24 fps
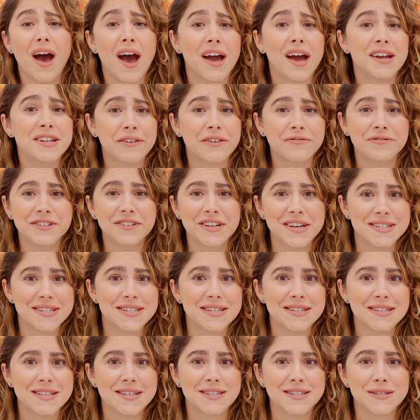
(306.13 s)
I definitely
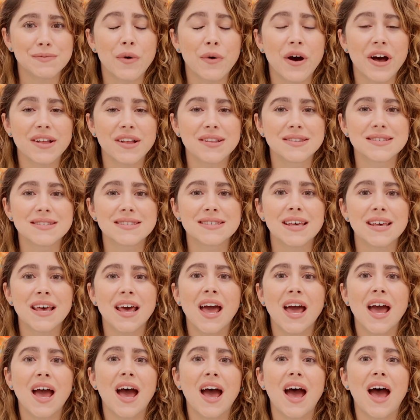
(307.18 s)
did this once.
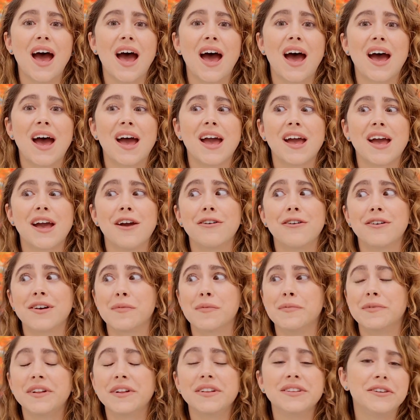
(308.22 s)
I
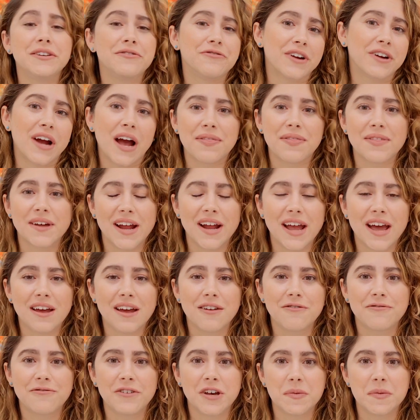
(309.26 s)
completely forgot that I
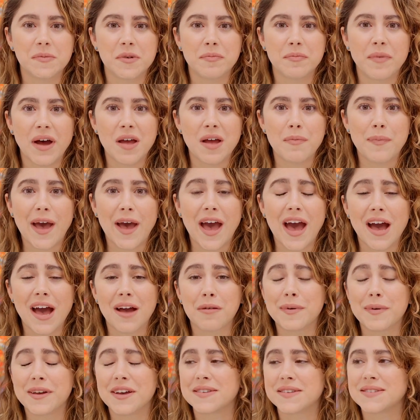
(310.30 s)
had film in my
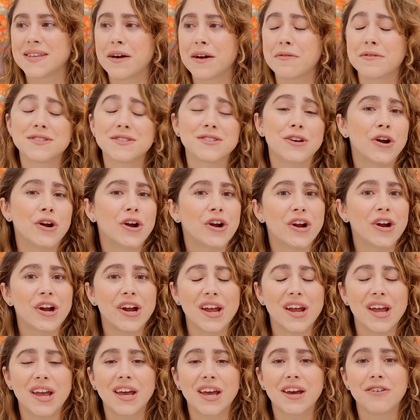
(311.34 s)
bag because I was
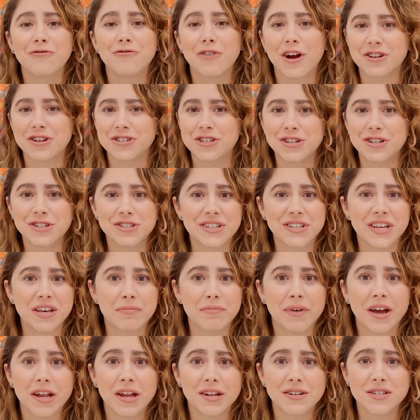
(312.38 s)
hurrying and rushing to
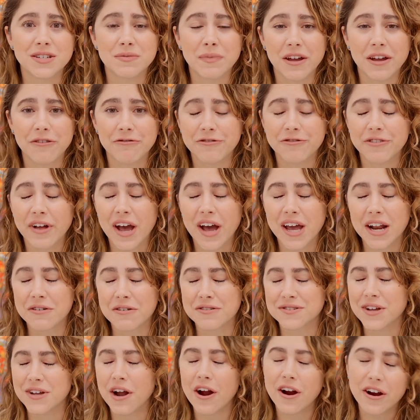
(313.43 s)
get to my flight. I
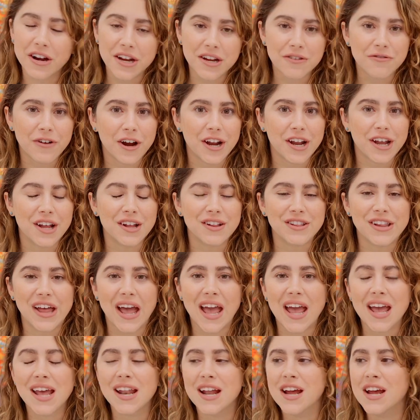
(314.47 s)
was already running
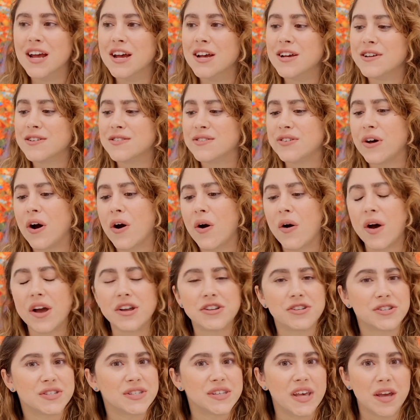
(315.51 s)
late. So I
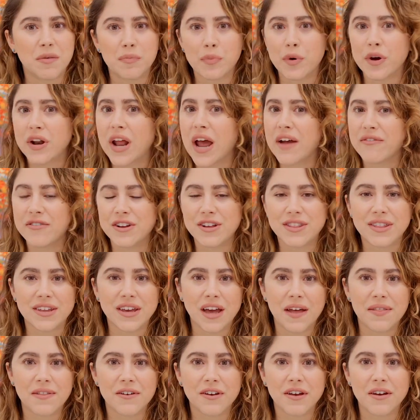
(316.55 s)
just like put everything
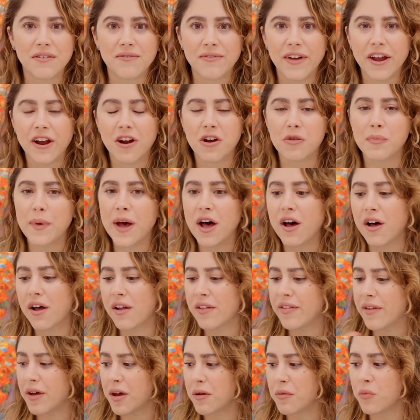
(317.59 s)
on the conveyor
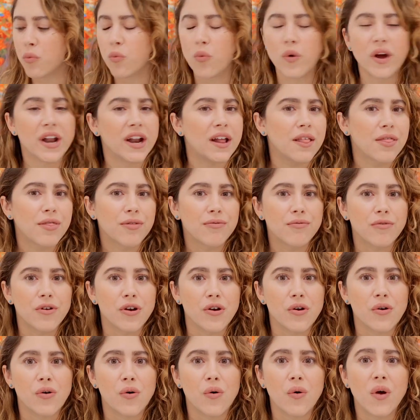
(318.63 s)
belt, like went it
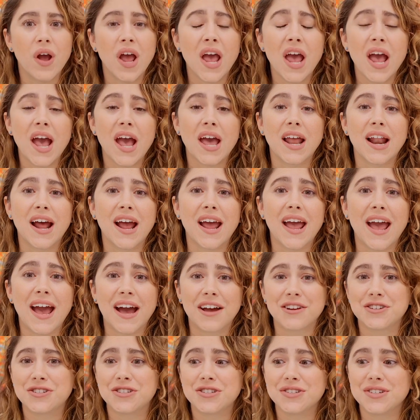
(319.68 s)
through. And I
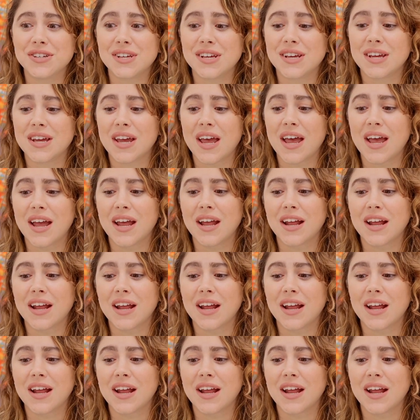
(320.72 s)
actually,